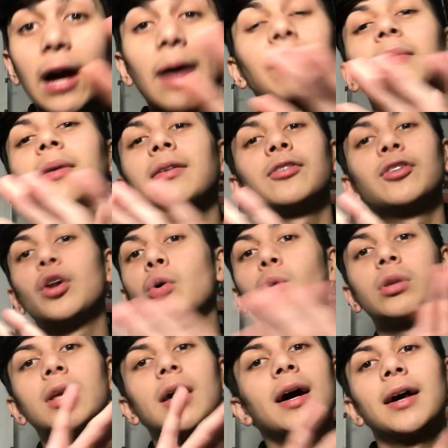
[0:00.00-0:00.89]
I'm not,
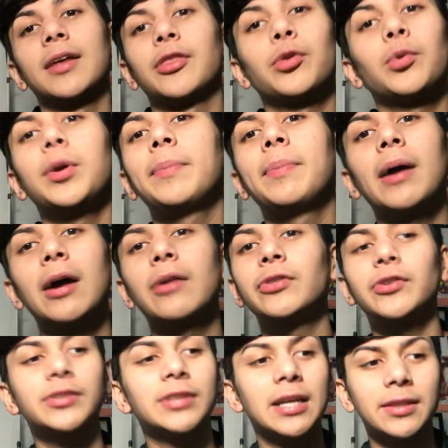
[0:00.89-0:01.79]
no lie,
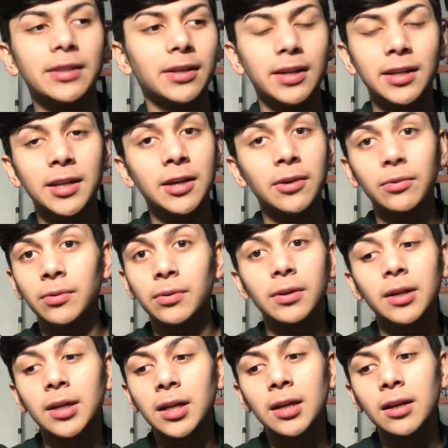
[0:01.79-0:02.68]
3-pounders at the canal,
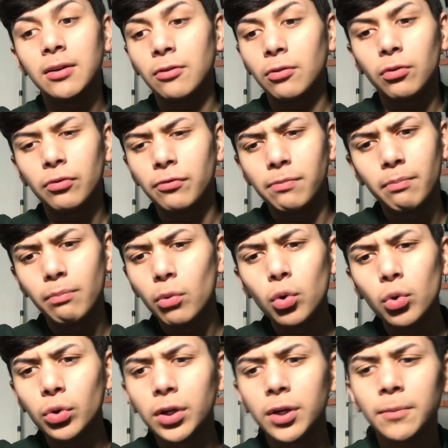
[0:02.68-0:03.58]
or
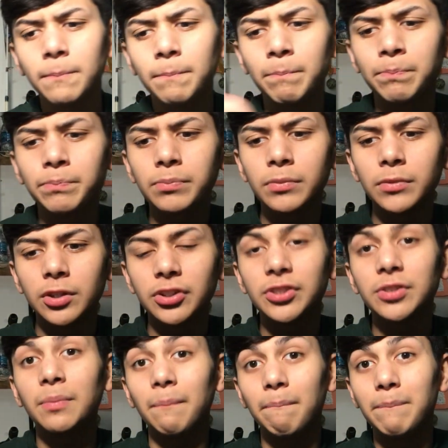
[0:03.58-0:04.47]
more.
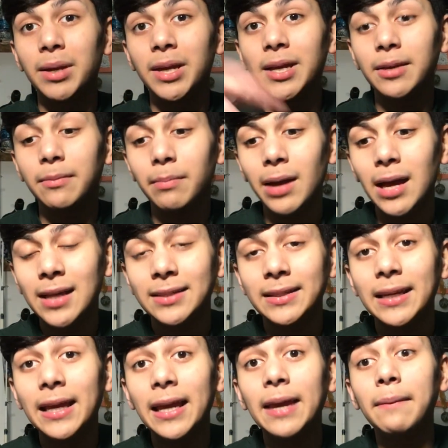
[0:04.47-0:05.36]
There's some big
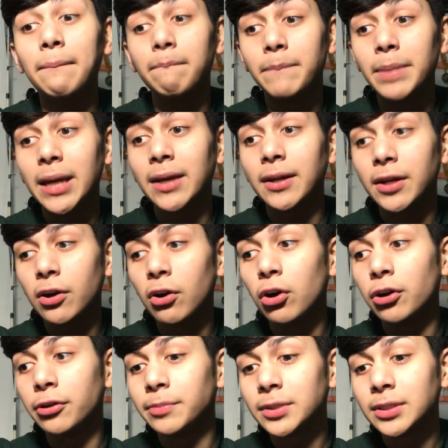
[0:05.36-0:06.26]
bass and big
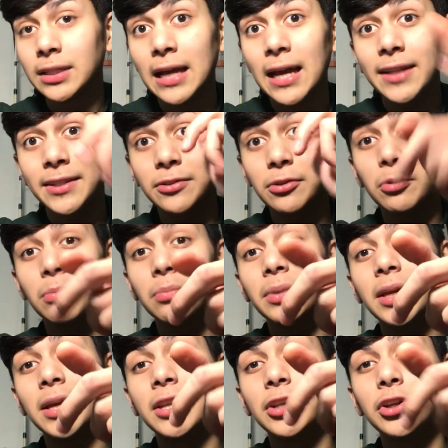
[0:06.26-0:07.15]
carps. That's
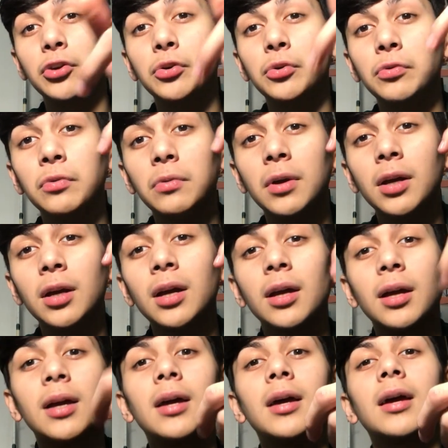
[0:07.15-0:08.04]
gonna be a new
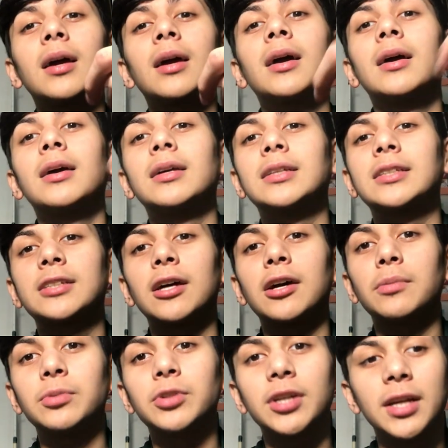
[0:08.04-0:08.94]

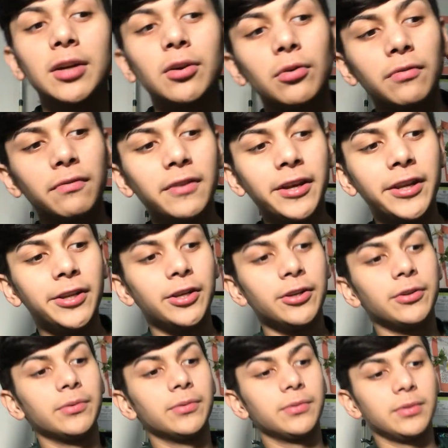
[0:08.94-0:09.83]
subject or
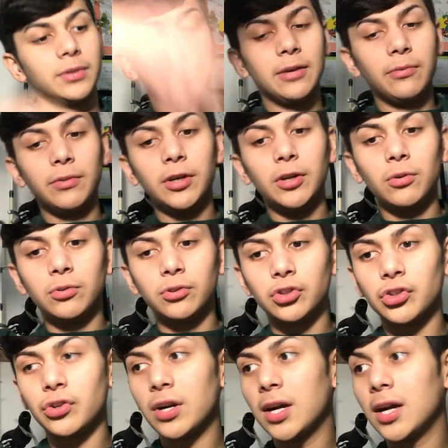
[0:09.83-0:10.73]
video that we
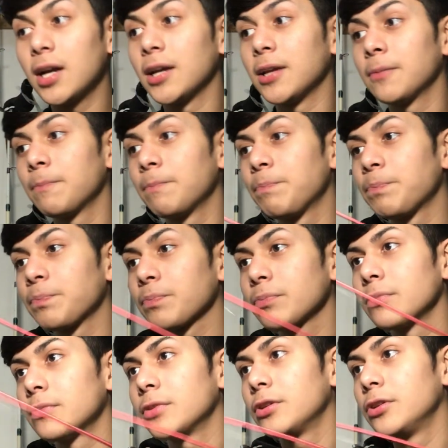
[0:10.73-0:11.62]
gonna try,
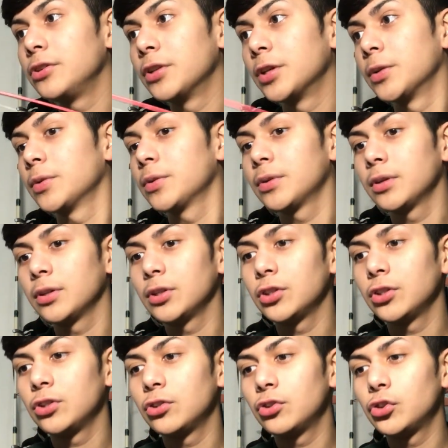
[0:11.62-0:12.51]
you know,
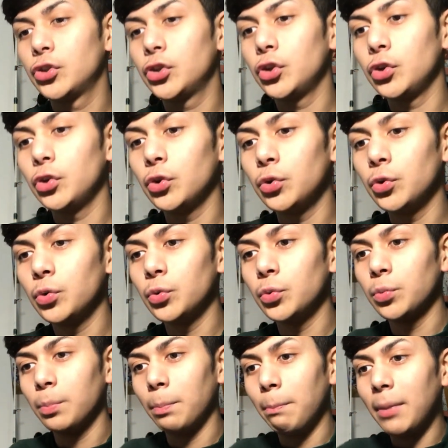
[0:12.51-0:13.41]

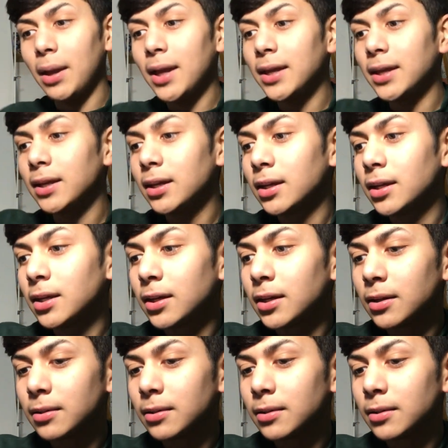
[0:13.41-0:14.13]
to make.